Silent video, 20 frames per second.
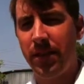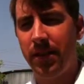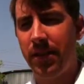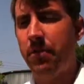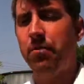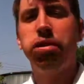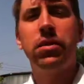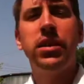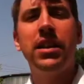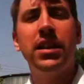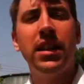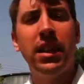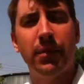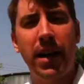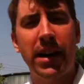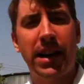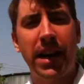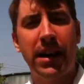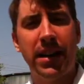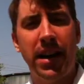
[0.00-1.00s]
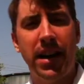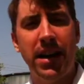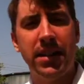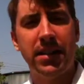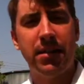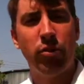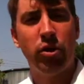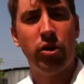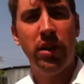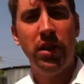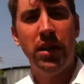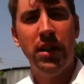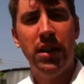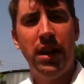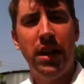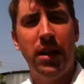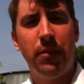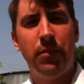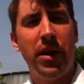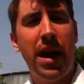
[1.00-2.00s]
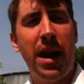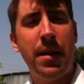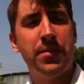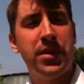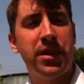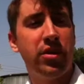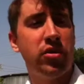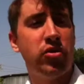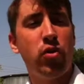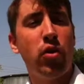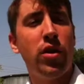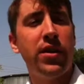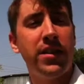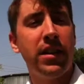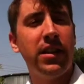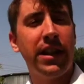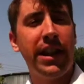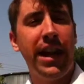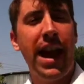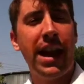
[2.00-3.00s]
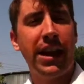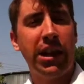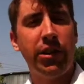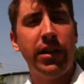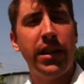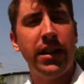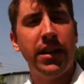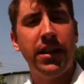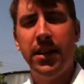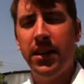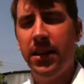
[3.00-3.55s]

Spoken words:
completely recognizable and perhaps extraordinarily accurate.